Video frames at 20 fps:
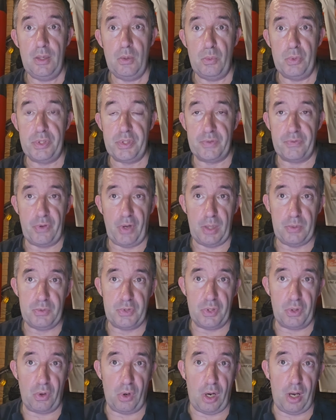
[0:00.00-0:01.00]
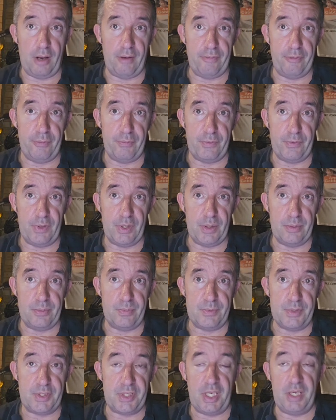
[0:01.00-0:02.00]
Was a photograph of the
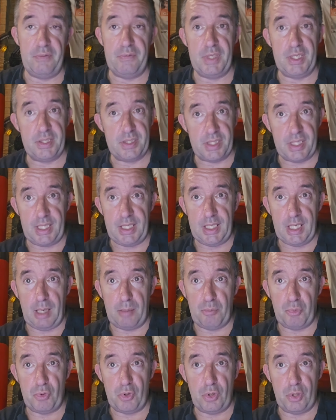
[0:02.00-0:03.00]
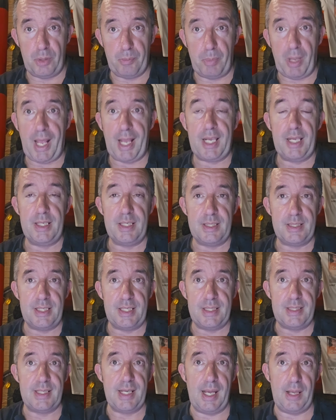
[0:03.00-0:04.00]
CVC number on the back and the
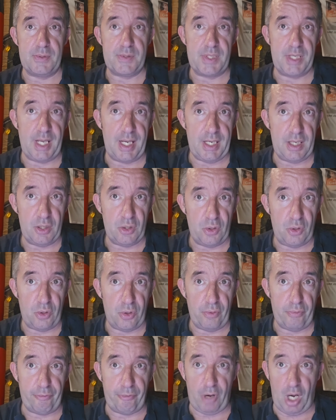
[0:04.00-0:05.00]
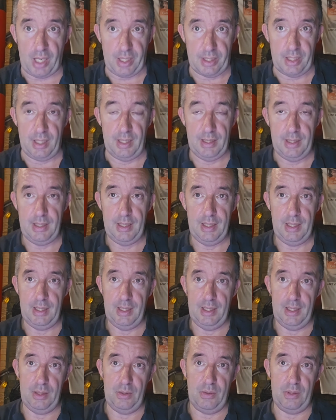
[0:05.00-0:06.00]
details taken on the front
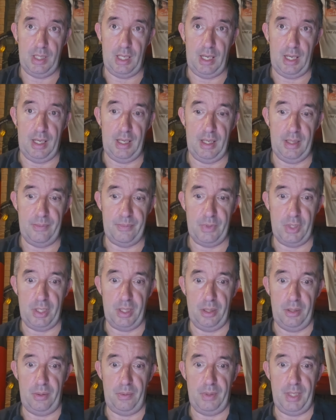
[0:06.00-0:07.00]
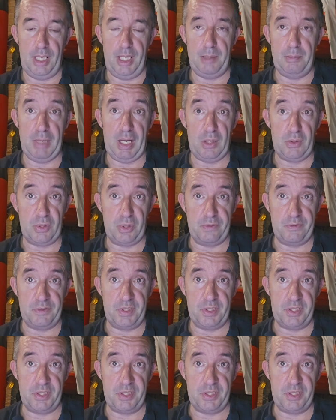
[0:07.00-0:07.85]
and emailed off to